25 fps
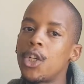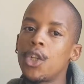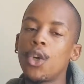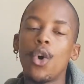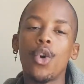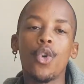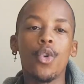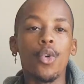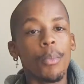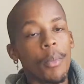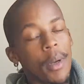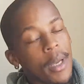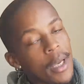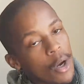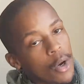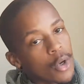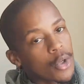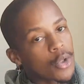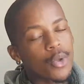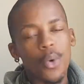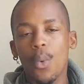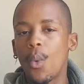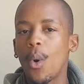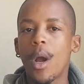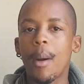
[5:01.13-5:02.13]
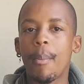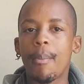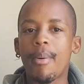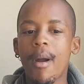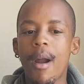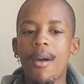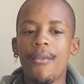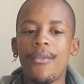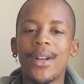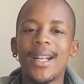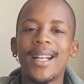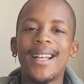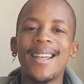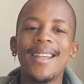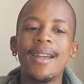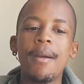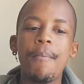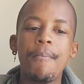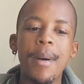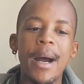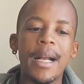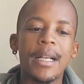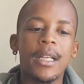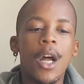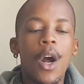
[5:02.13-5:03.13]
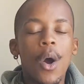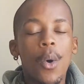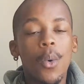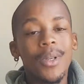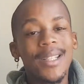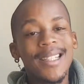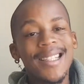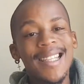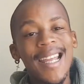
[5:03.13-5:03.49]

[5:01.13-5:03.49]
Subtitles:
or you may also work privately, but with